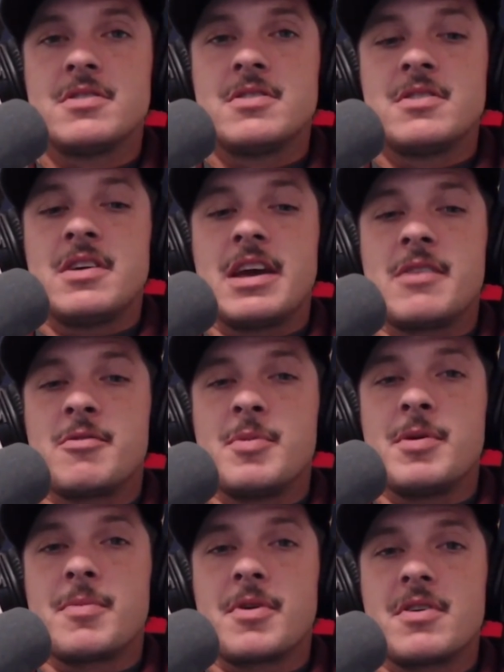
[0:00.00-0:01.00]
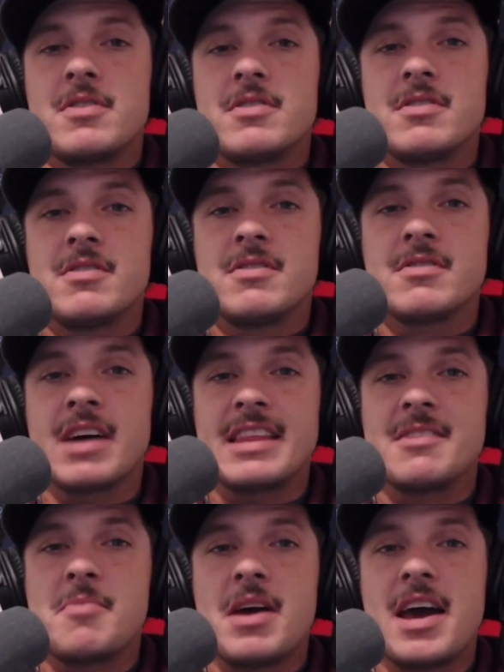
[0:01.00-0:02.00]
And remember, lighten the
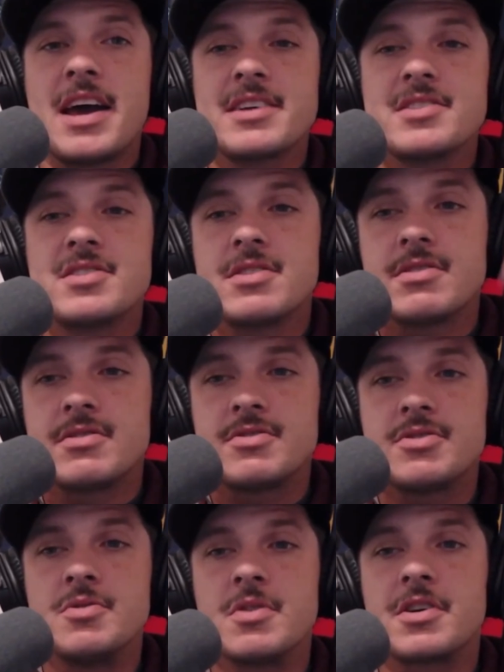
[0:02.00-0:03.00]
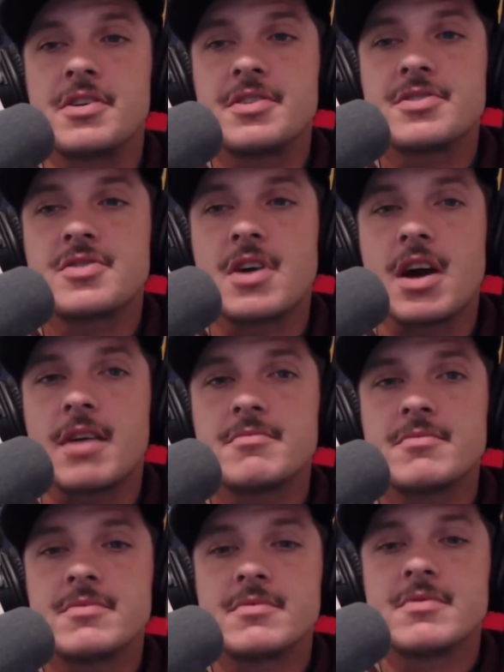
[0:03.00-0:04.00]
bags, 200 is trap.
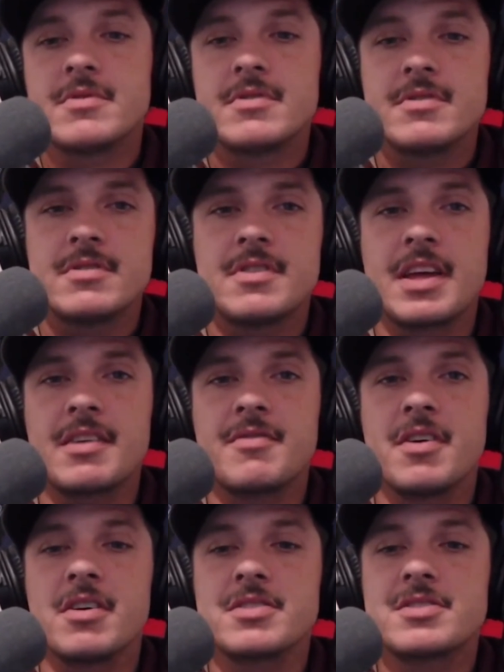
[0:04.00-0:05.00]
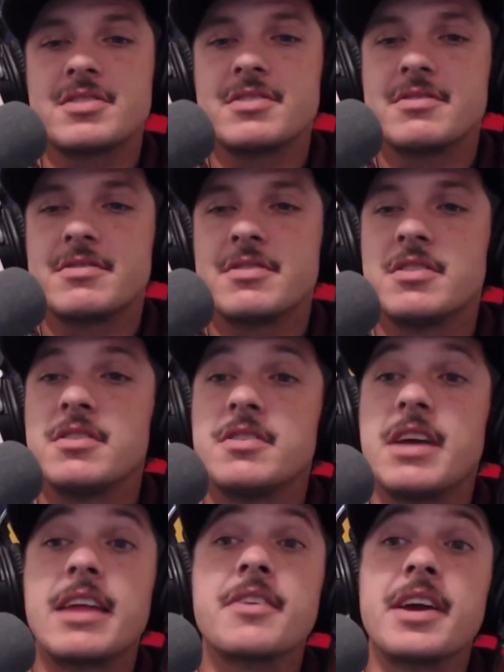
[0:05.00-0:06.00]
Thank you, fellas
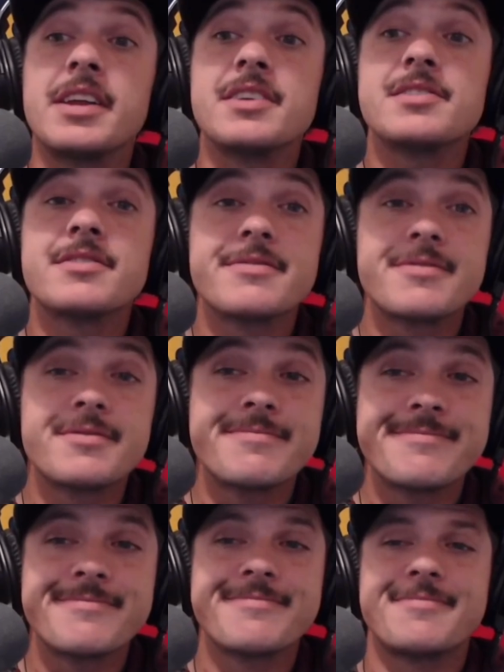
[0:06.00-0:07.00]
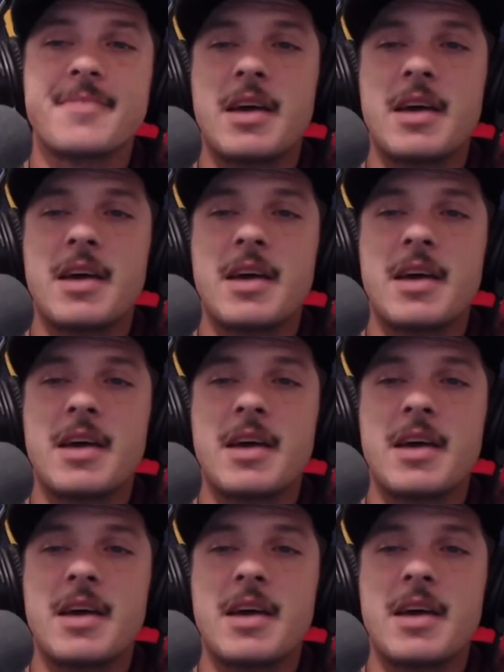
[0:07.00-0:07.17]
and ladies. Have a good